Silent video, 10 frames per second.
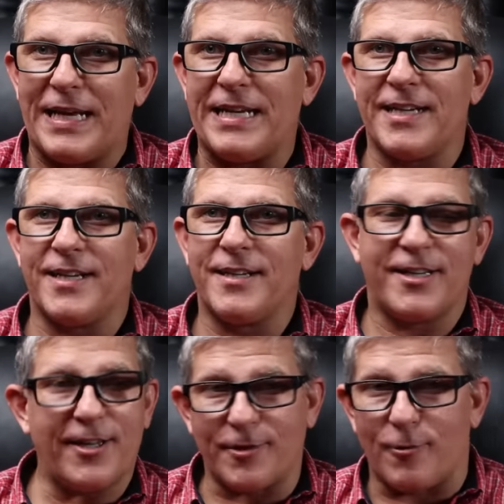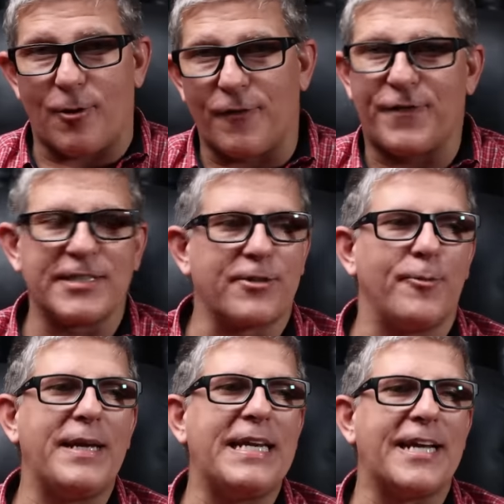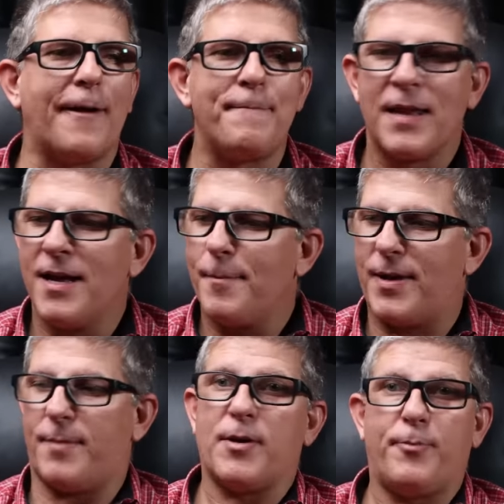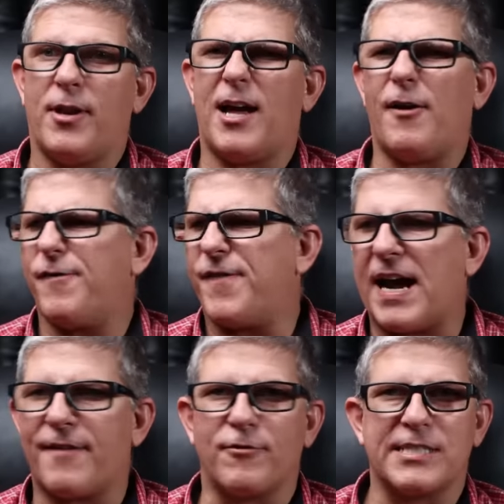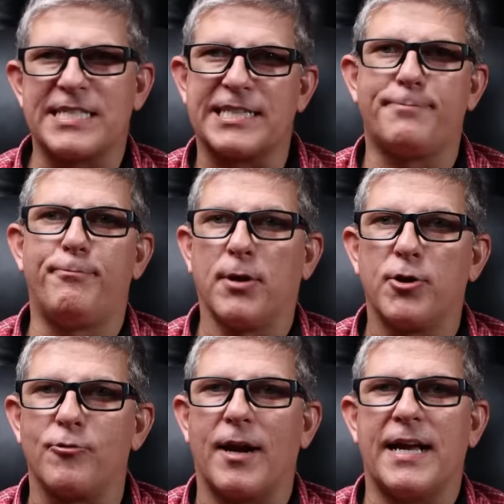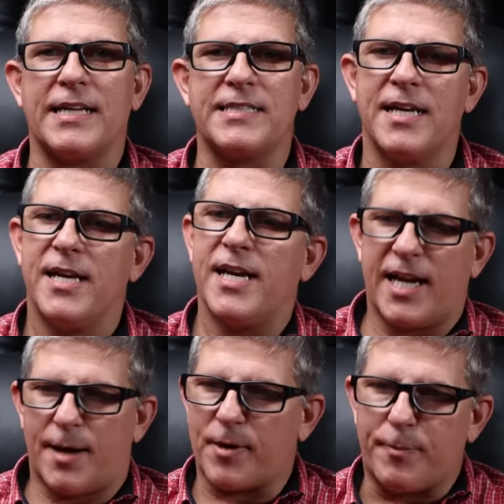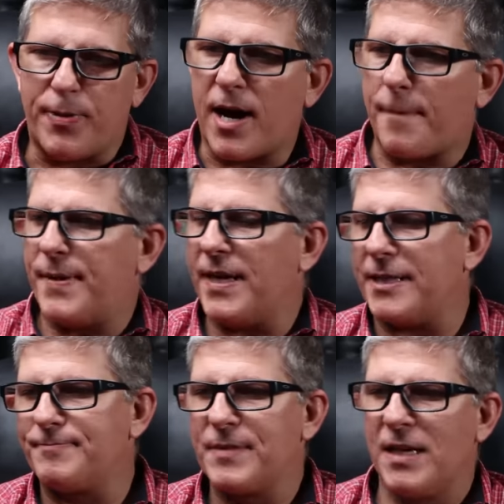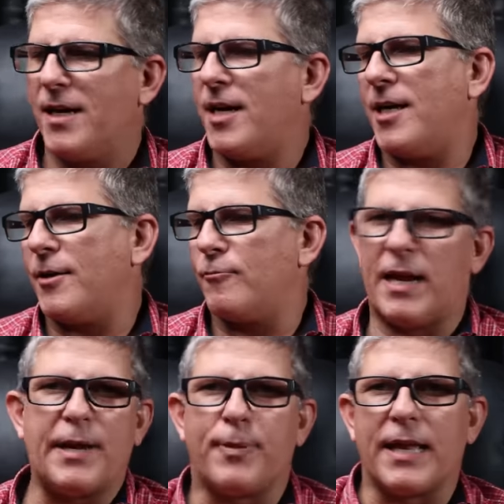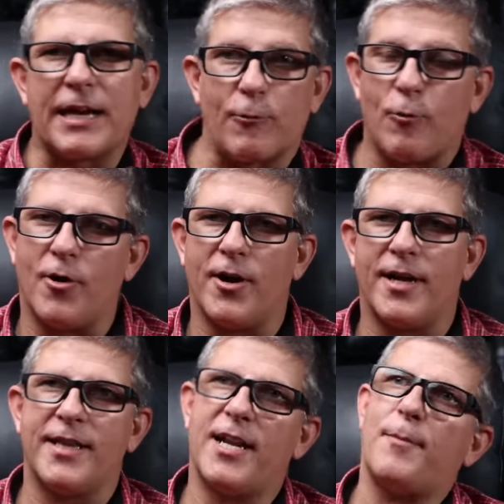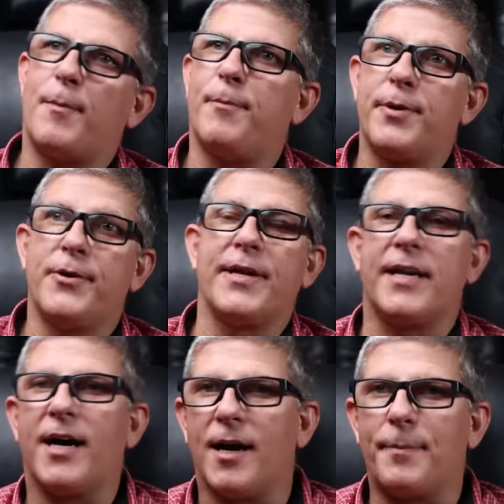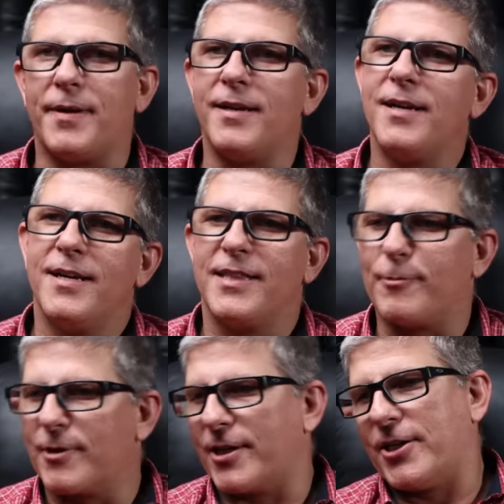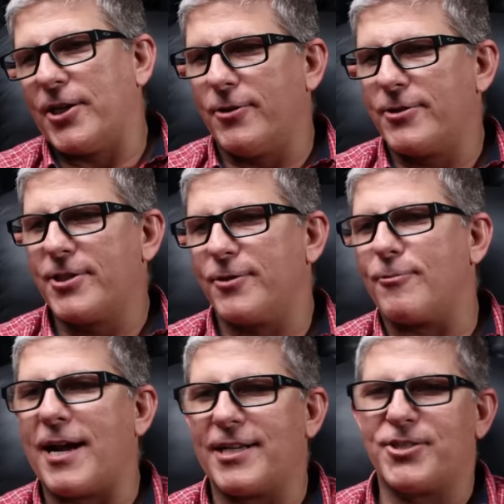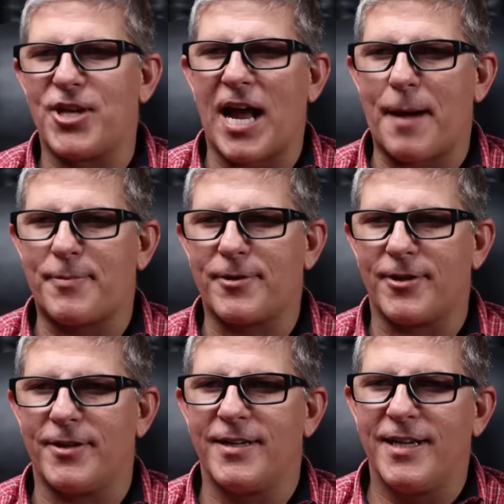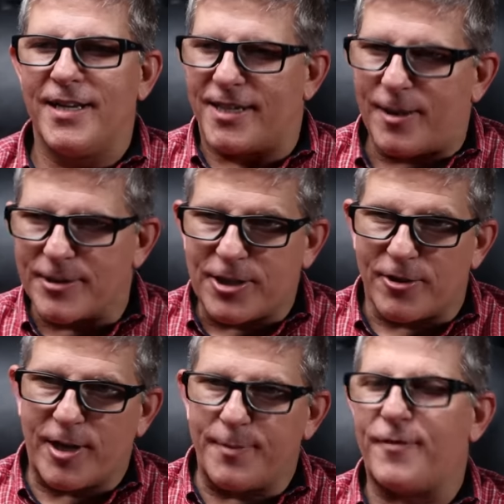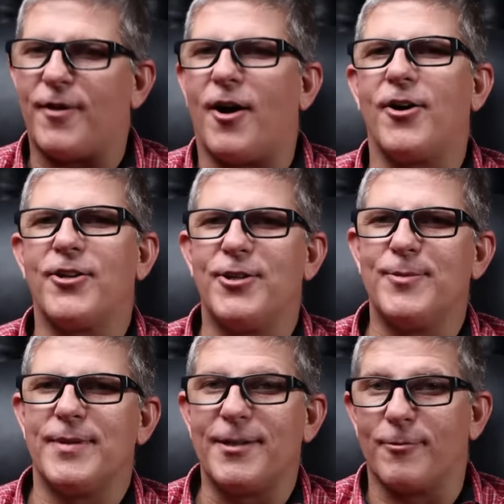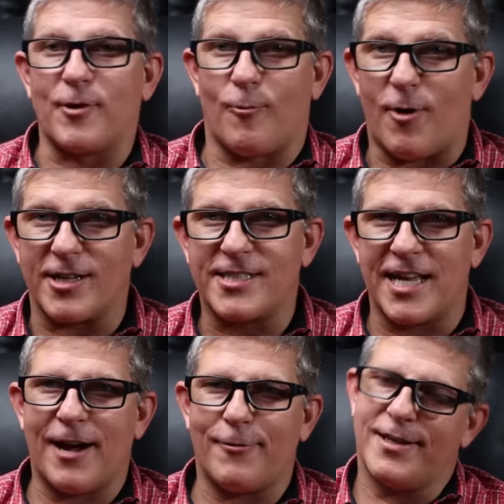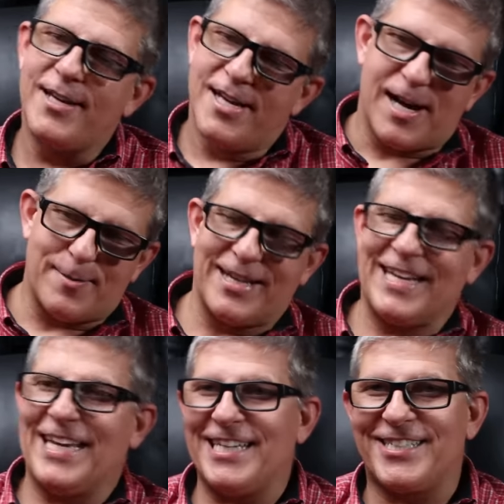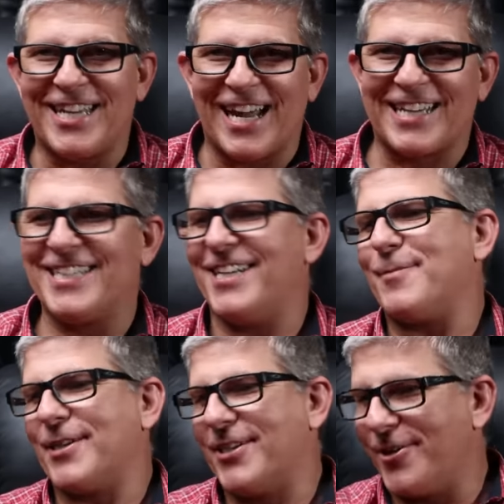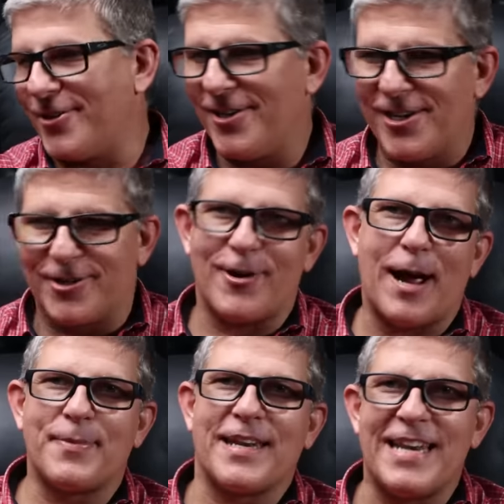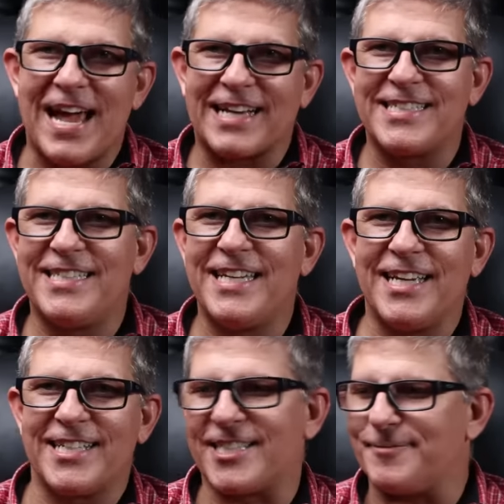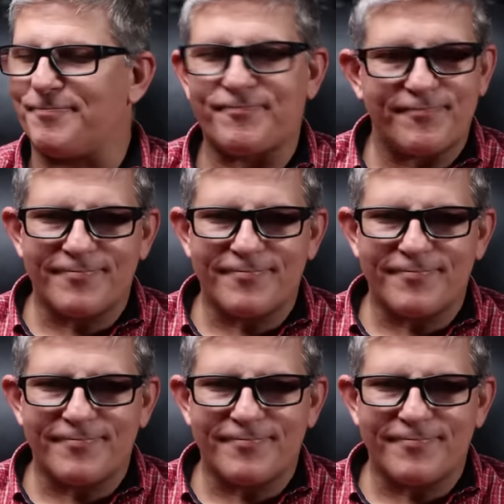media, and nothing wrong with physical media, but I'm going to pull out 5 or 6 Blu-rays and I'm going to pop in Ready Player One, and then I'm going to boot it up, and then we're going to go to the right chapter, and then I'm going to turn up the volume, and then we're going to watch that one. I'm going to eject it. I'm going to go grab the next disc, and